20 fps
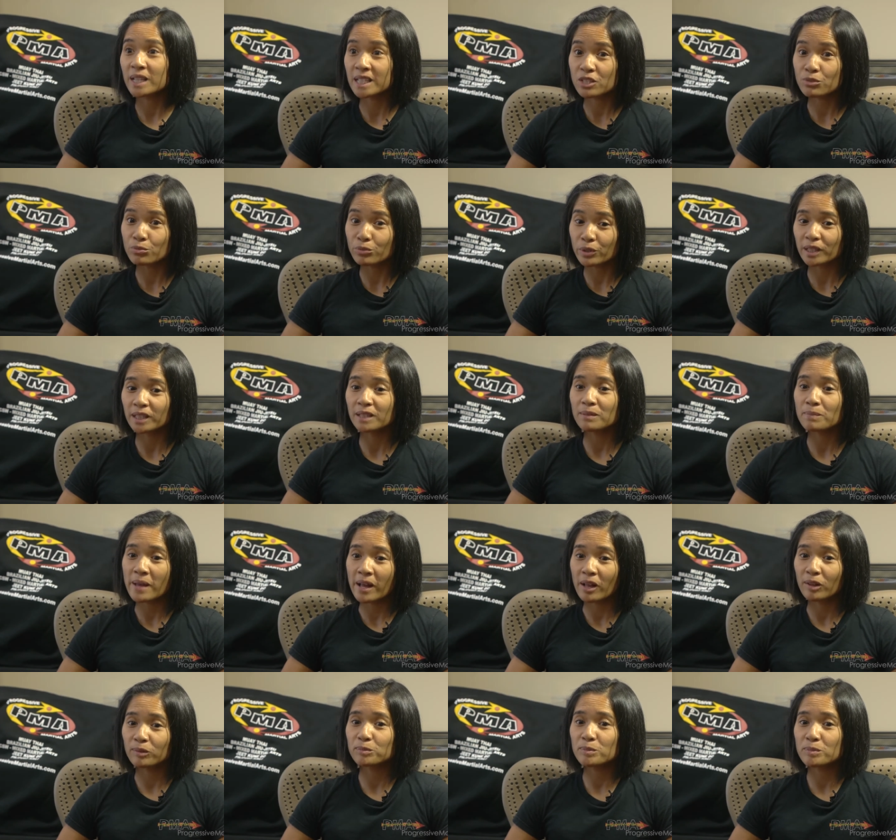it's really
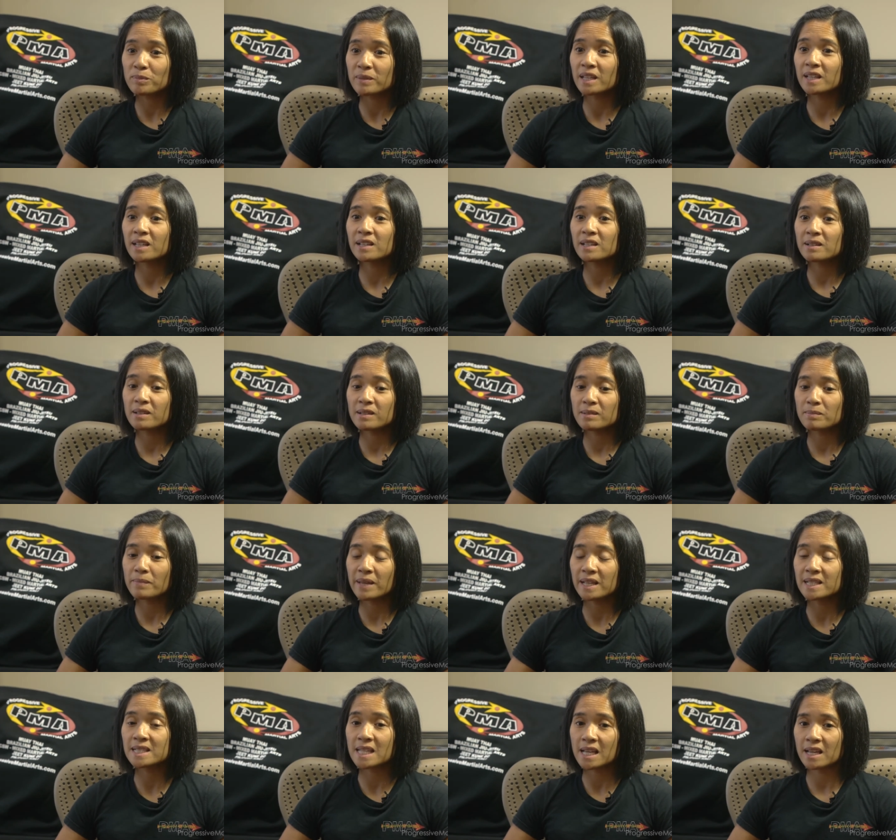helped me
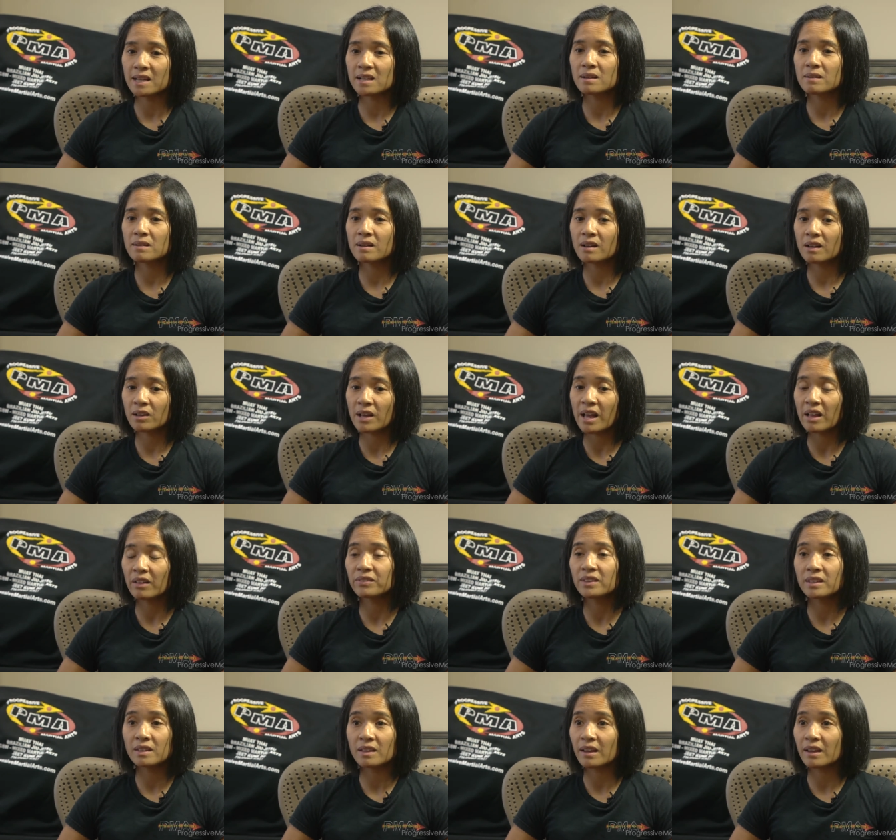maintain a healthy